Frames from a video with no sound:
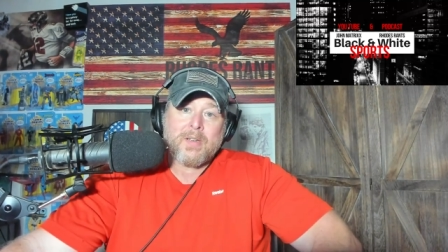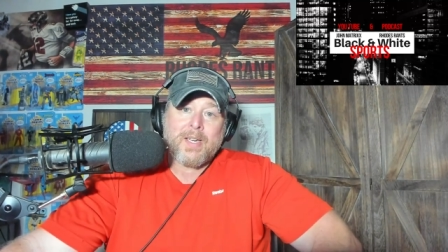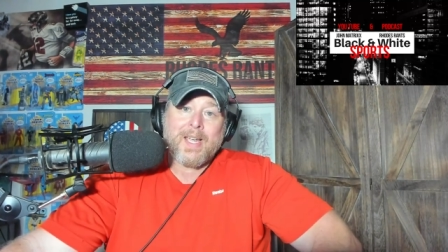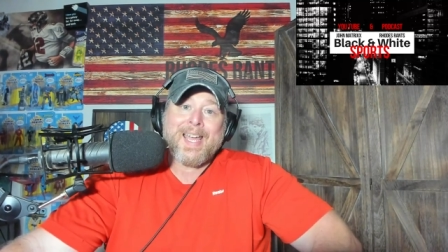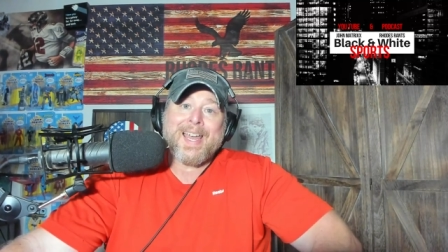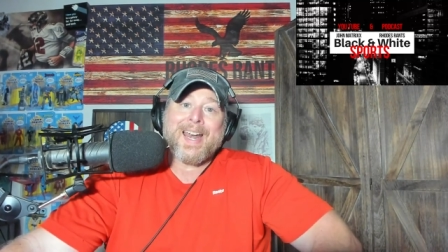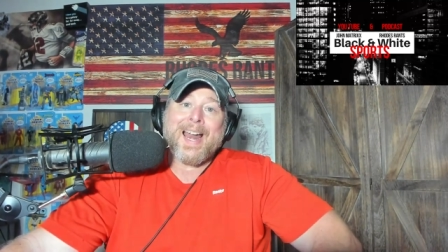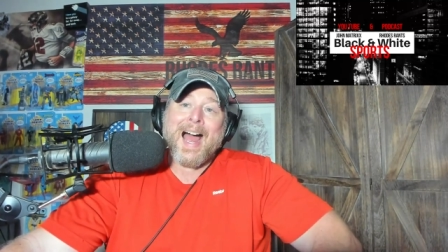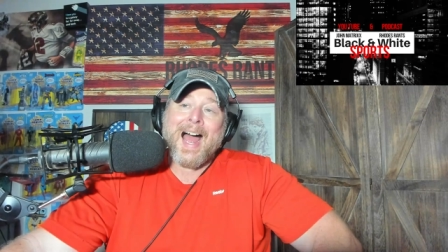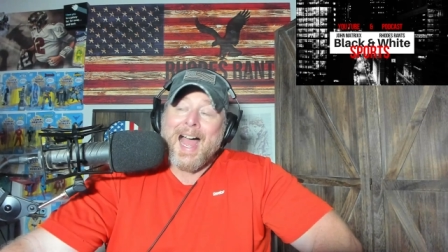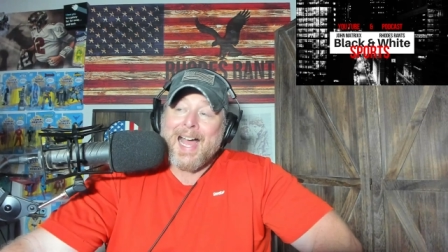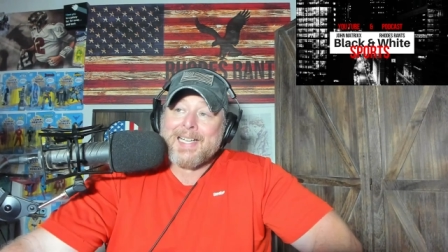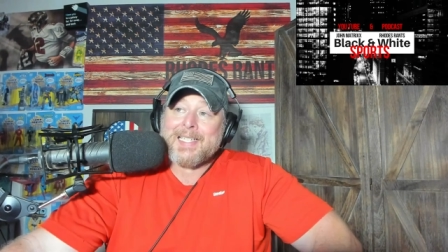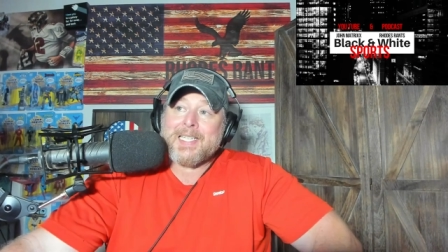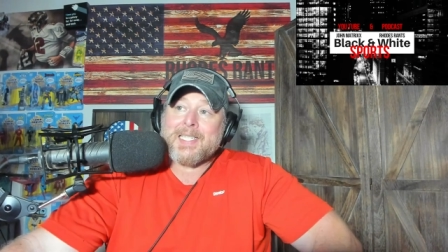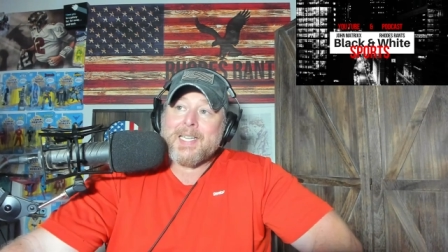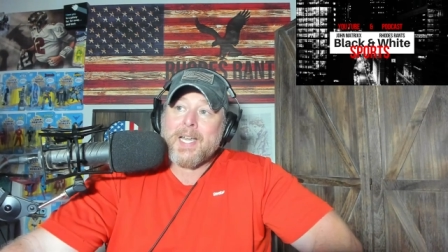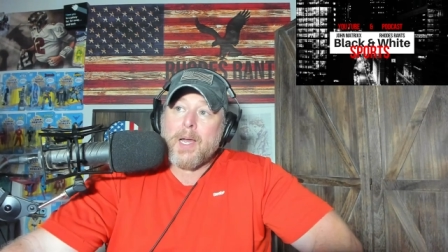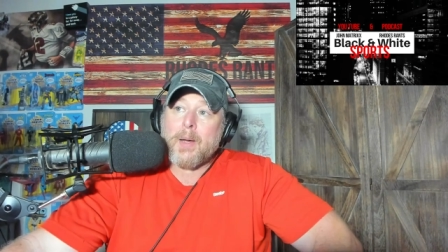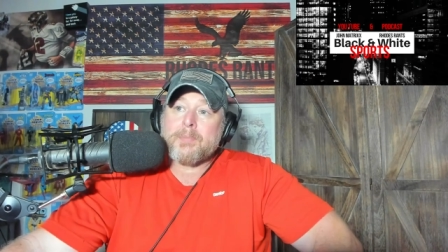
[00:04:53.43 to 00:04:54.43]
and high
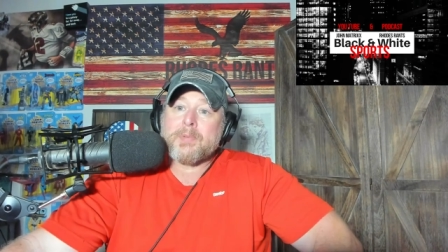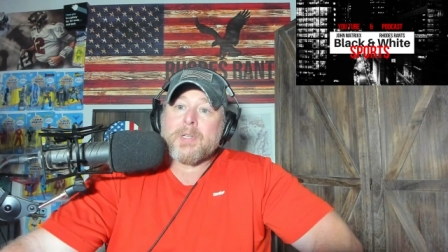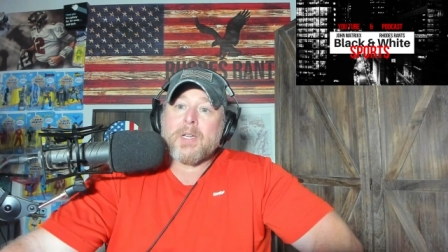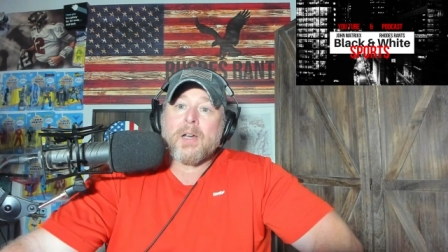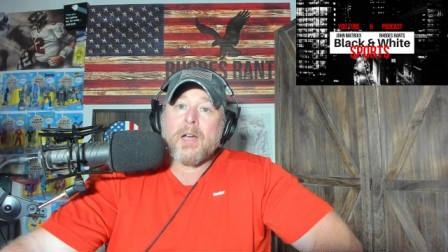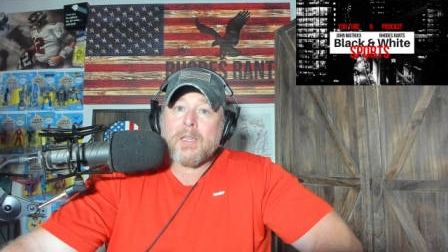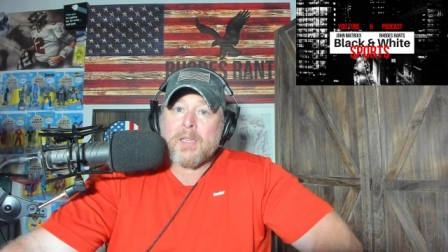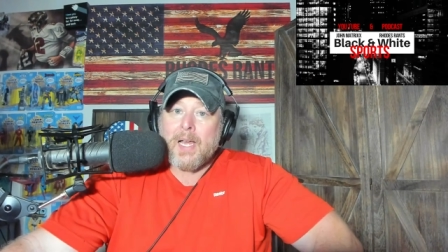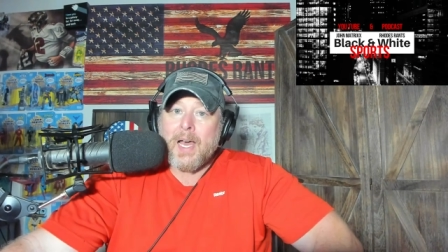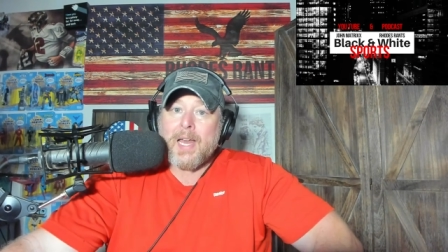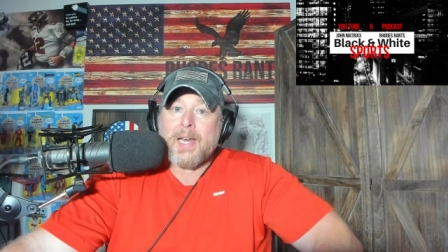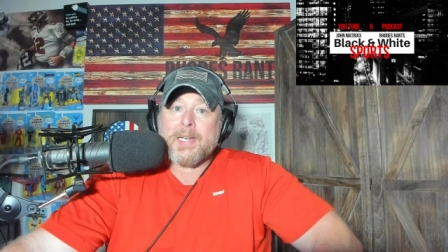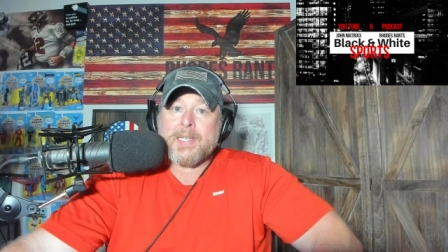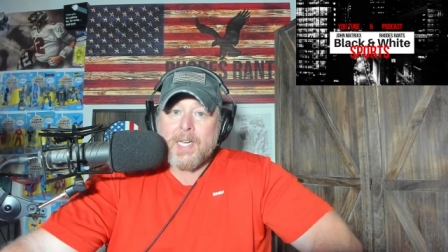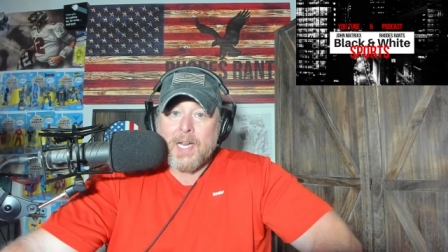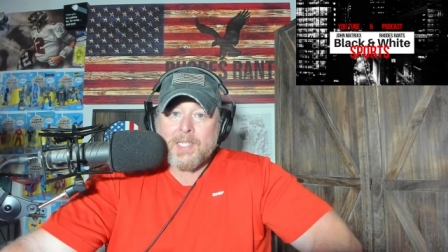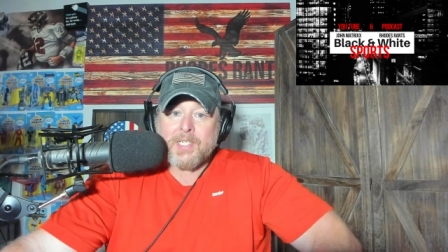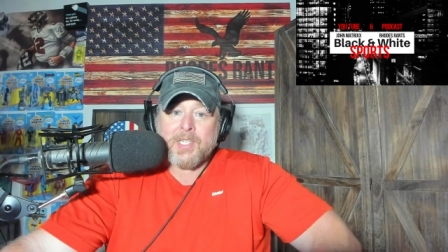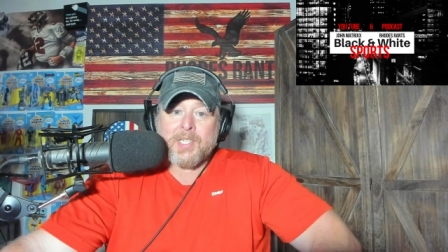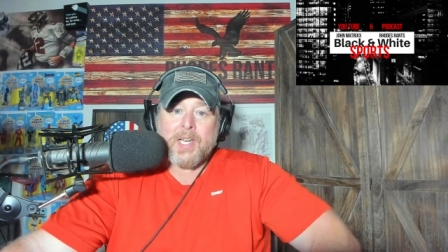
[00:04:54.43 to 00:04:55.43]
stepped a lot of
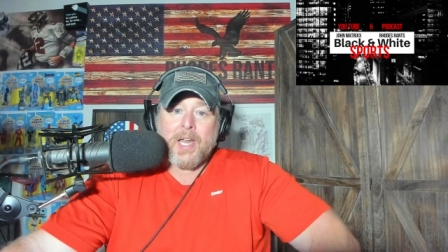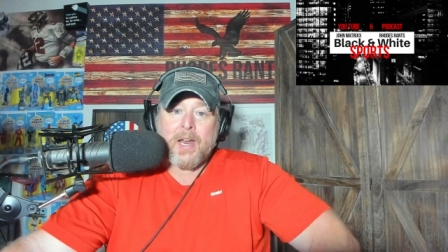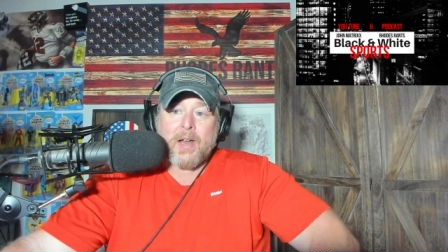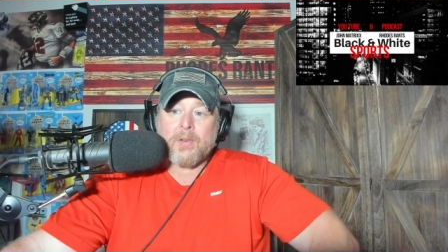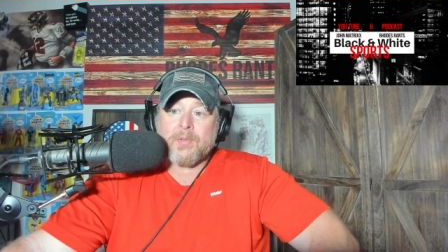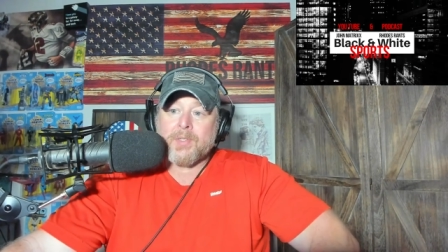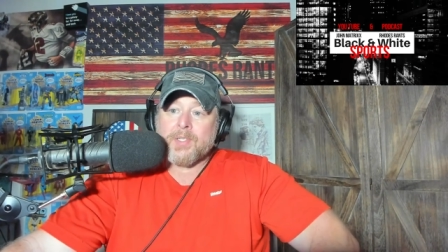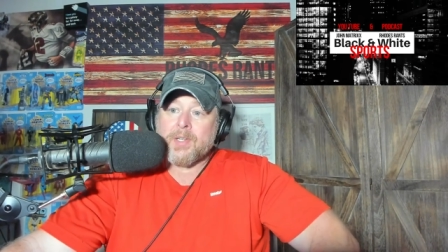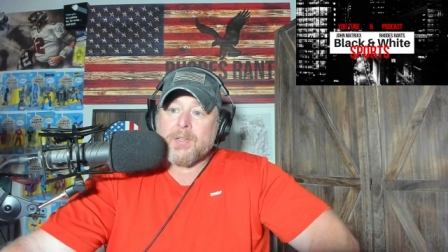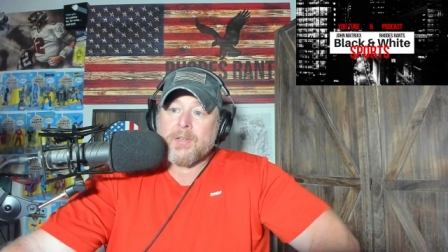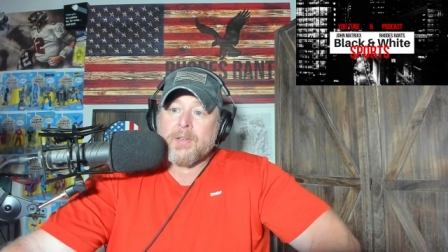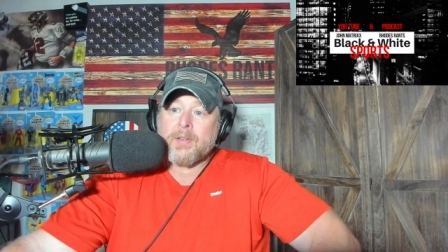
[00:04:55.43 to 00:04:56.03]
touchdowns.